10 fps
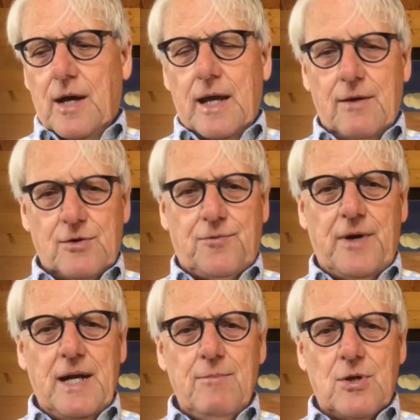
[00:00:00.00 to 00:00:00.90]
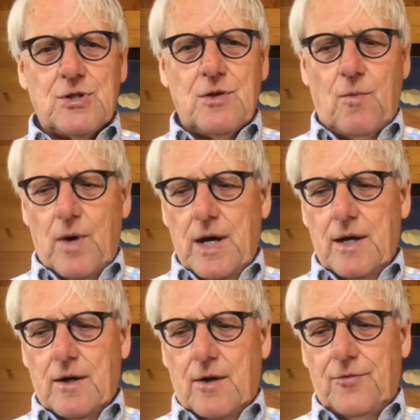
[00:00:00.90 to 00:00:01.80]
He was very much
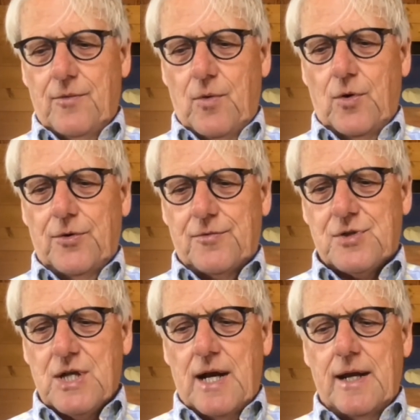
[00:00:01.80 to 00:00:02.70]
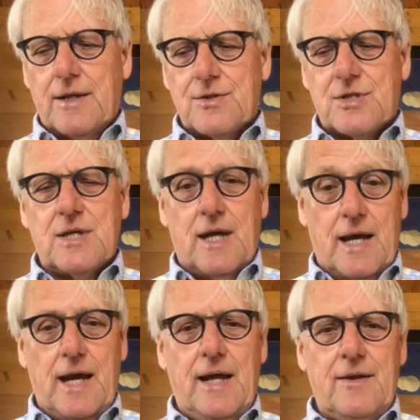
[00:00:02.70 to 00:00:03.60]
aware of the world of science
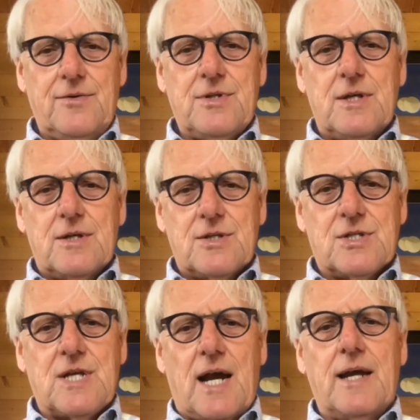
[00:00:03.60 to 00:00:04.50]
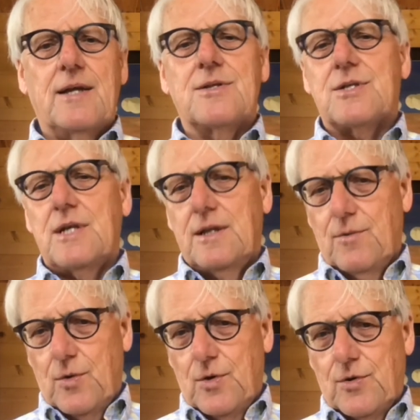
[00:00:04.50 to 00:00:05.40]
and science in the
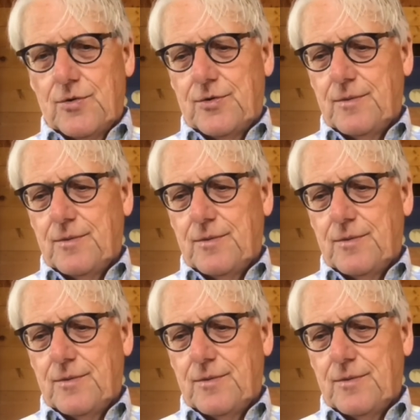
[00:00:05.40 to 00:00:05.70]
world.